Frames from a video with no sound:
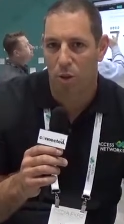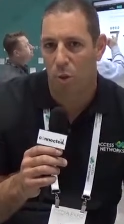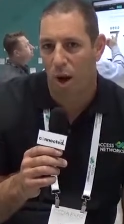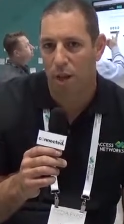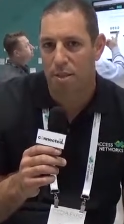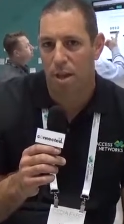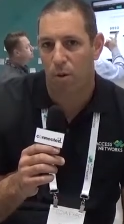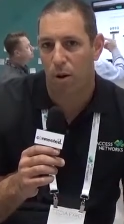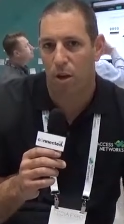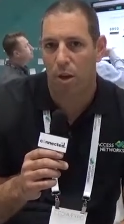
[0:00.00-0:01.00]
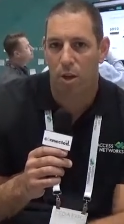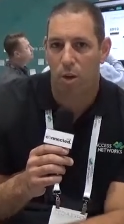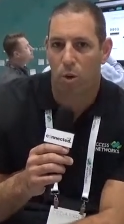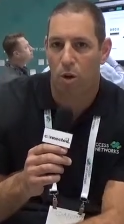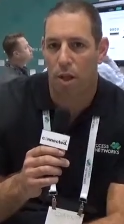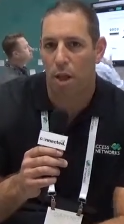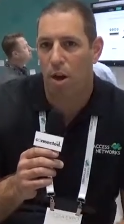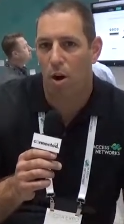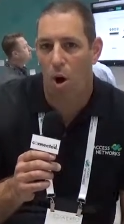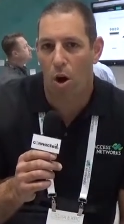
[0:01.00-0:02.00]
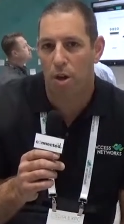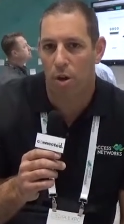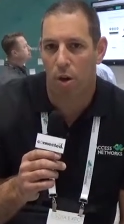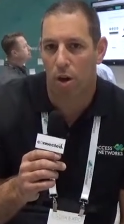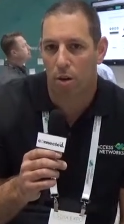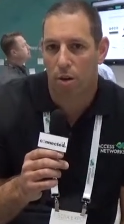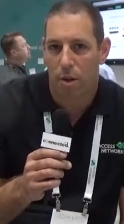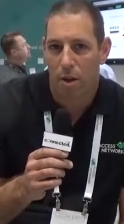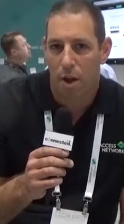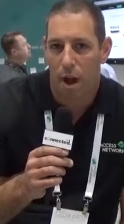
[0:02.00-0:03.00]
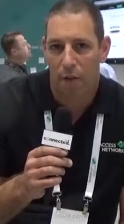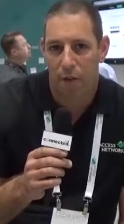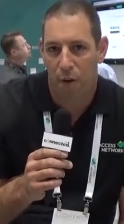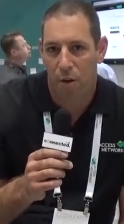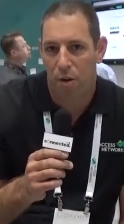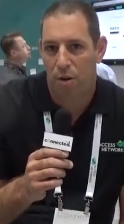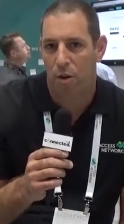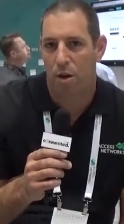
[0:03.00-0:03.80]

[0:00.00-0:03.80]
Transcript: the wireless network, you will hear on your iPhone,